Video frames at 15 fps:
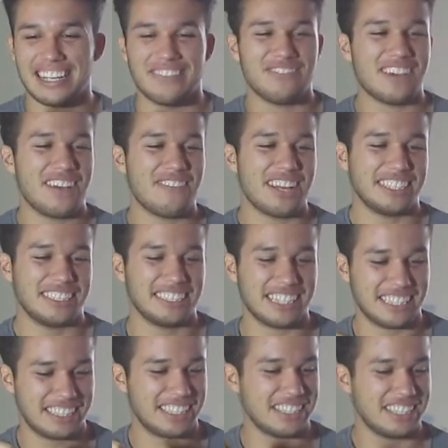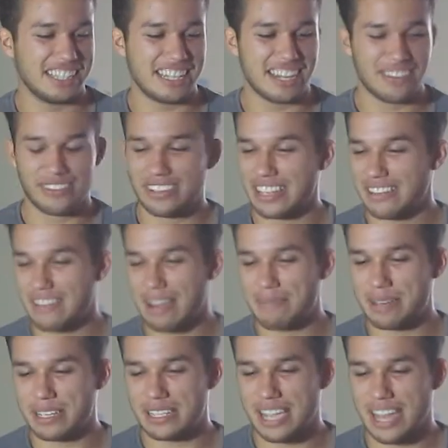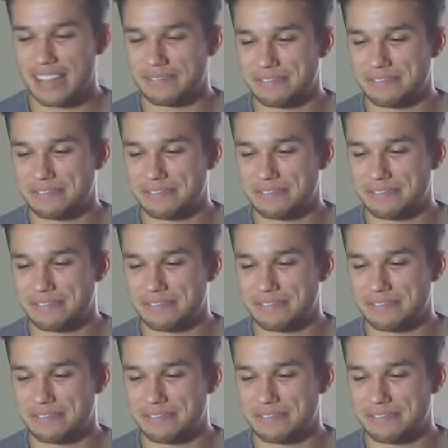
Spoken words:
By my sister. She did a really crappy job.